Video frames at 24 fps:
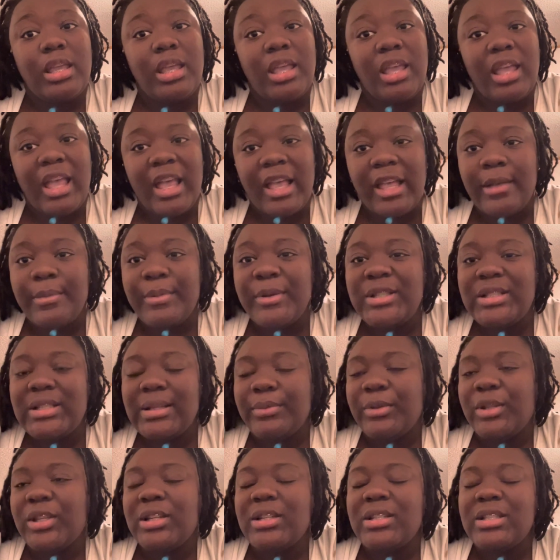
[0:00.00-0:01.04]
it could be
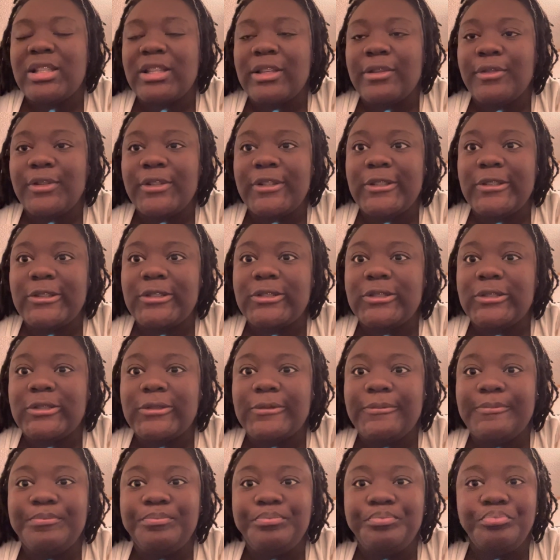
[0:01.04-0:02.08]
something serious.
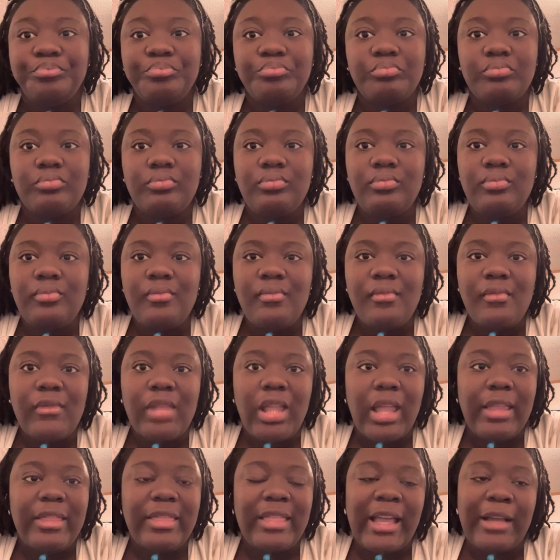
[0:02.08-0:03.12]

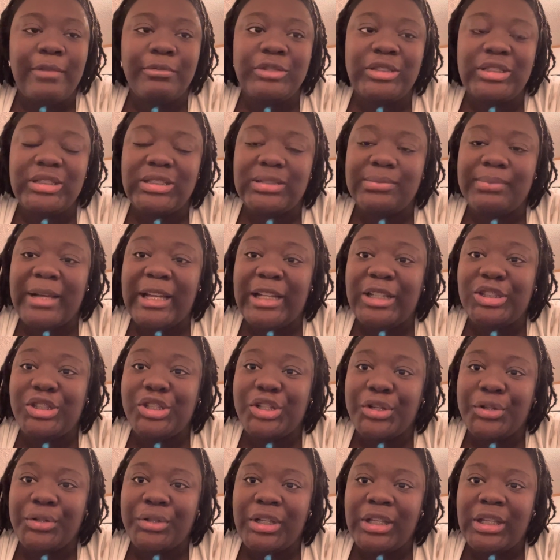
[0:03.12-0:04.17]
That was just my
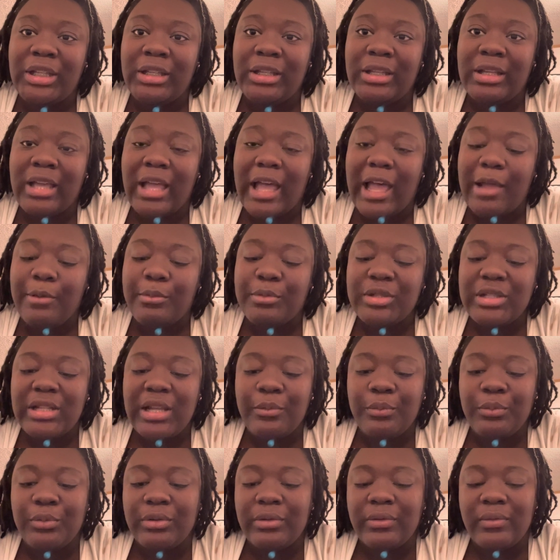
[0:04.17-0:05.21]
journey. I wish I
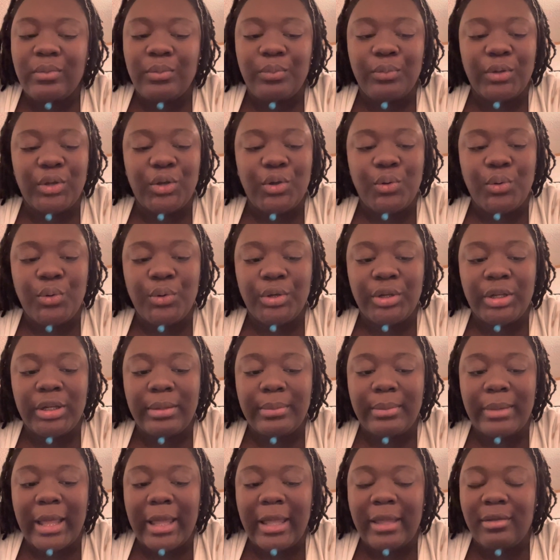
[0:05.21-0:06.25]
would have recorded
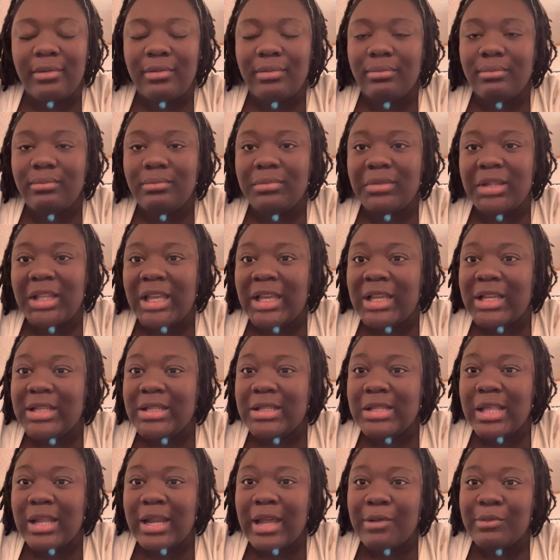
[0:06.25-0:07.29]
like
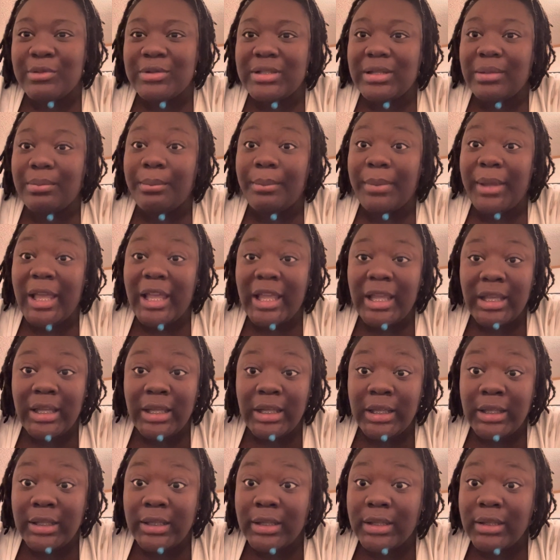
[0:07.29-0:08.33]
days that I was in
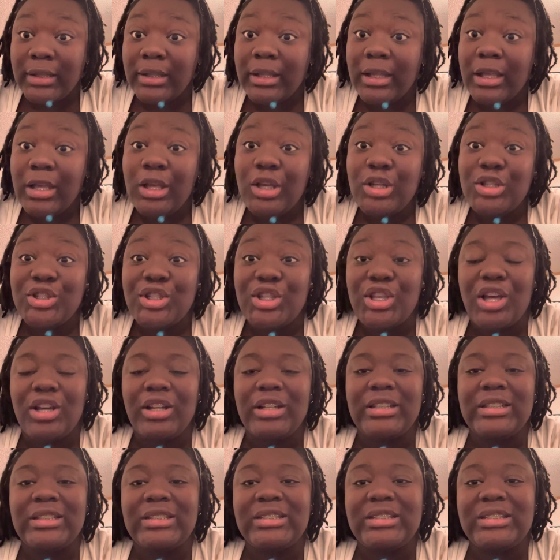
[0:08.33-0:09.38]
pain so y'all
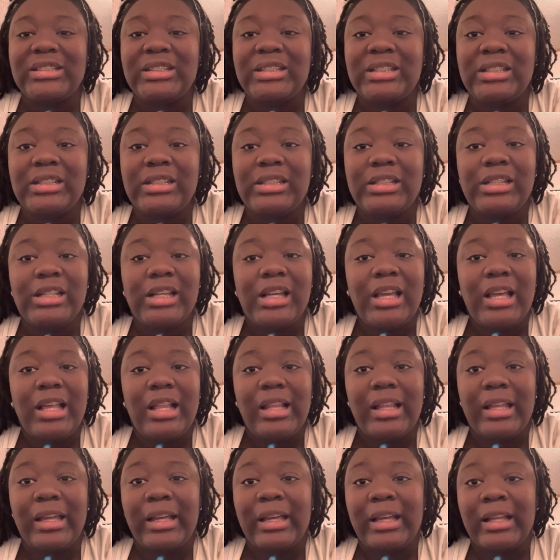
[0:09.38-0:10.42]
could have see.
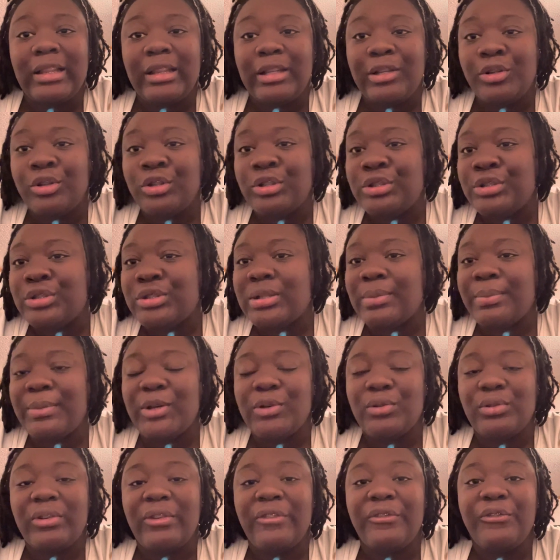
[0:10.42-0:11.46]
Like, I literally used to be
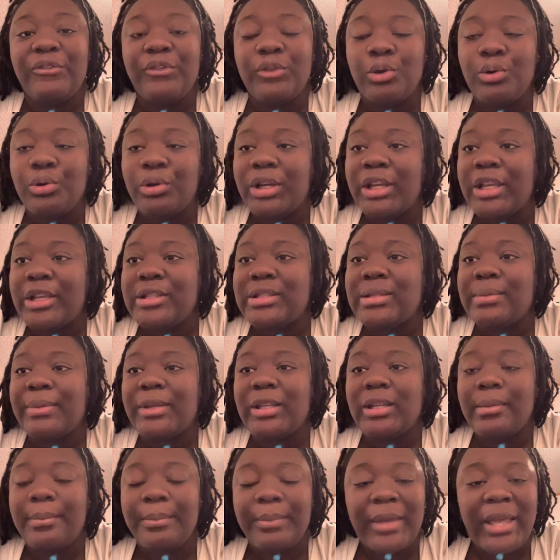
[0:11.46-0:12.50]
on the floor. I used to be in
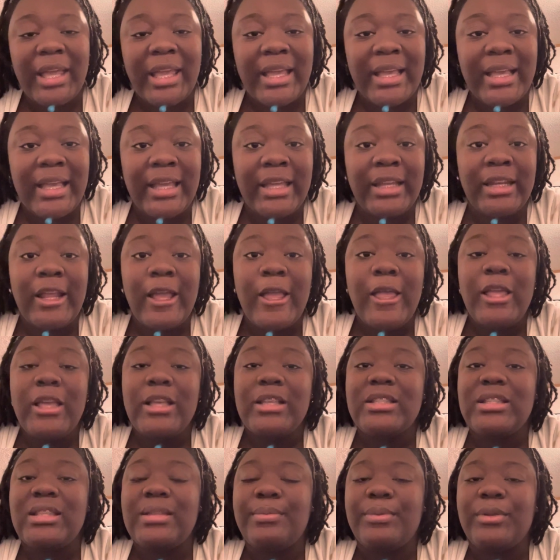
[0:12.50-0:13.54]
the bed,
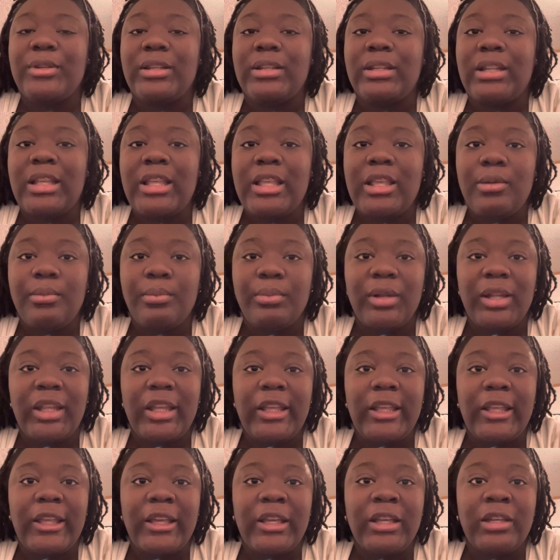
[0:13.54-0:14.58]
sleeping on a heating
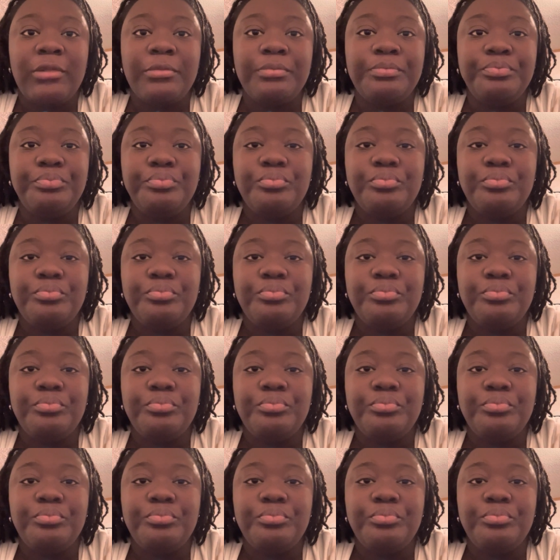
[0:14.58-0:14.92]
blanket.